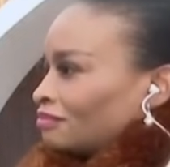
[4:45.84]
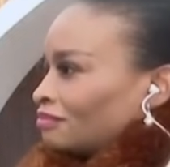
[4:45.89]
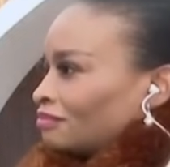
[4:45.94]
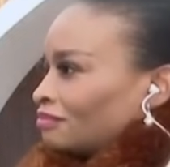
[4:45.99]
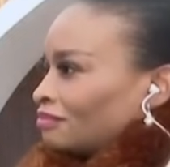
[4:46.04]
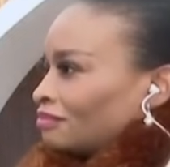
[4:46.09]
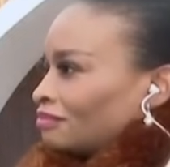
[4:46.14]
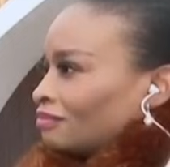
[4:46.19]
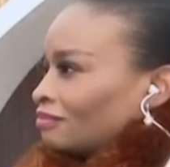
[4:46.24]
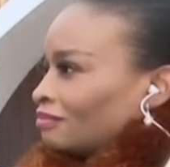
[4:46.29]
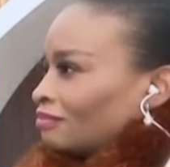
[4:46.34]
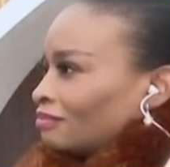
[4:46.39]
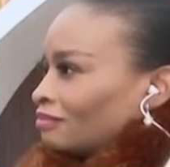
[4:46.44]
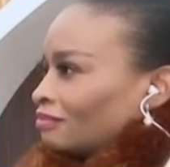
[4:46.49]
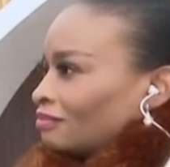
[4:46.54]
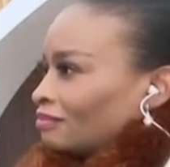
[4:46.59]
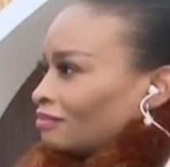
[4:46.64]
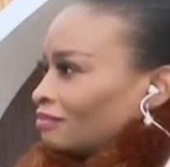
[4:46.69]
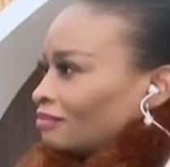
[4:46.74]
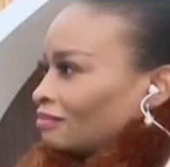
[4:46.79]

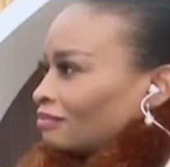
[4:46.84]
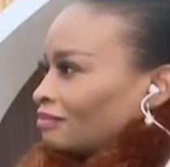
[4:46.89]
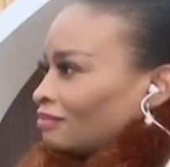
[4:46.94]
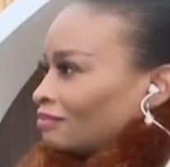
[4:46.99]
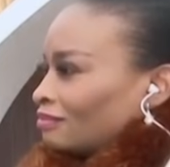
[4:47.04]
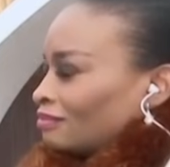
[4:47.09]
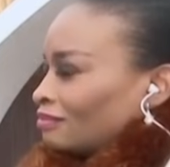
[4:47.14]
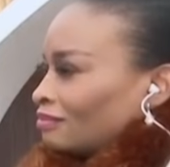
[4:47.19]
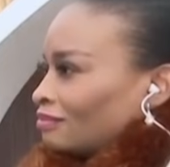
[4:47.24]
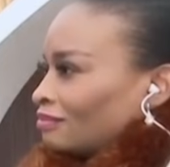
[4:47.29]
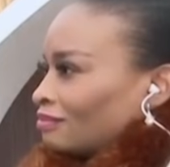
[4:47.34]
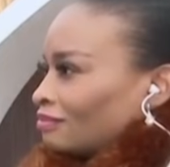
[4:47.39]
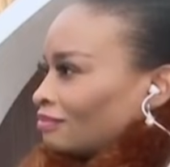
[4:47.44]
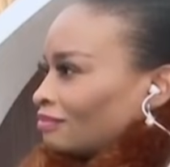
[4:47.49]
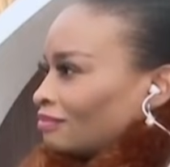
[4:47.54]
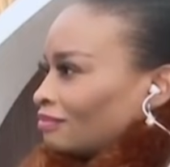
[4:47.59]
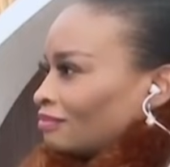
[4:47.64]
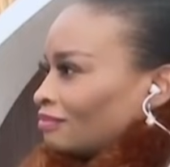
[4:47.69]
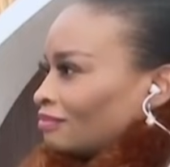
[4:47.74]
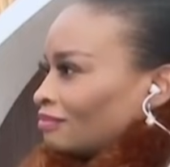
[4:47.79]

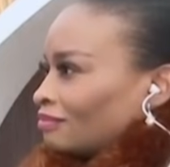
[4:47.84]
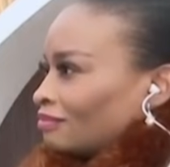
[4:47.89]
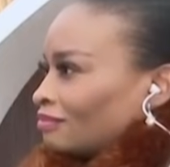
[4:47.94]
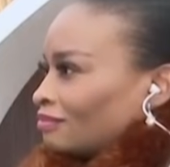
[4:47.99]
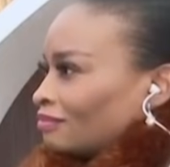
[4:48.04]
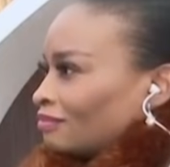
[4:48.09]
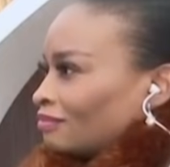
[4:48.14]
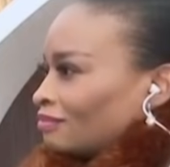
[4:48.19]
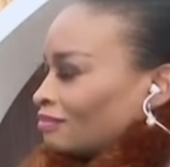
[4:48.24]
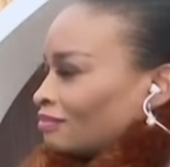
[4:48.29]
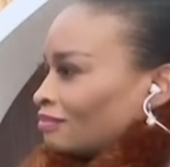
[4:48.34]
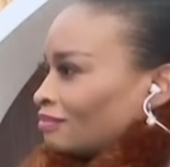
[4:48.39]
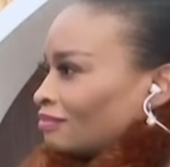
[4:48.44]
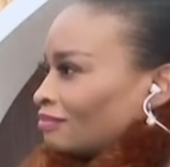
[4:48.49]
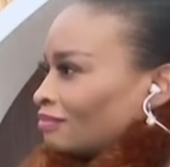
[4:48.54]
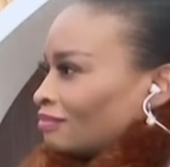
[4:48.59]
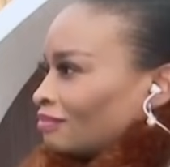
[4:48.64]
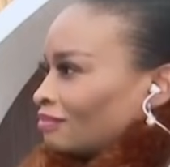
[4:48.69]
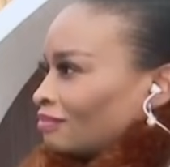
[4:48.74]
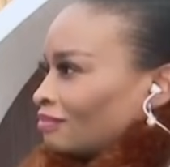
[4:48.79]

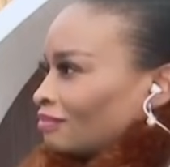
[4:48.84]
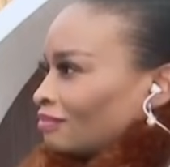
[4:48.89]
No words are spoken by the person on screen.